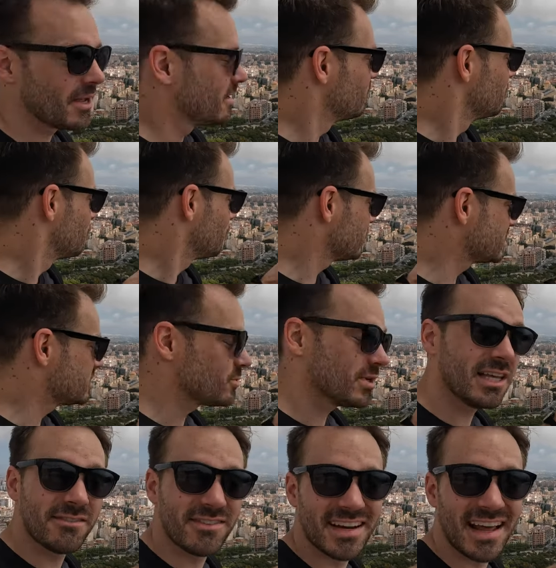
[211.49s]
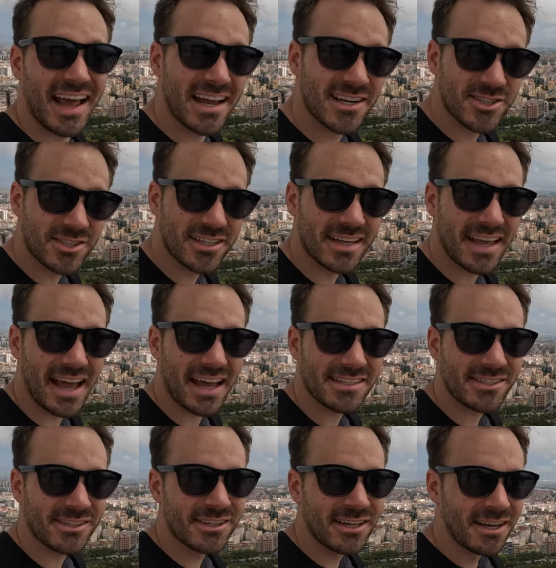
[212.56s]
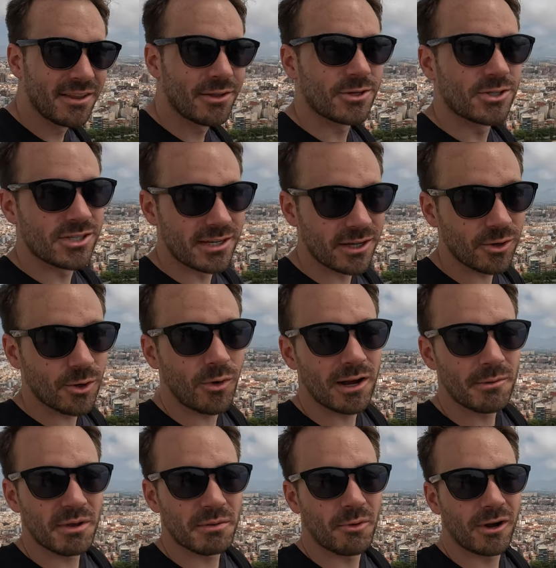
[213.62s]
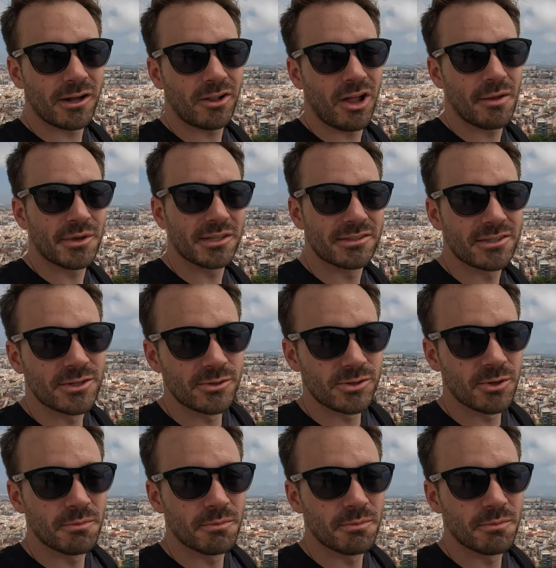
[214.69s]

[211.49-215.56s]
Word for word: And once you even enter the castle, there's still quite a bit more climbing to do.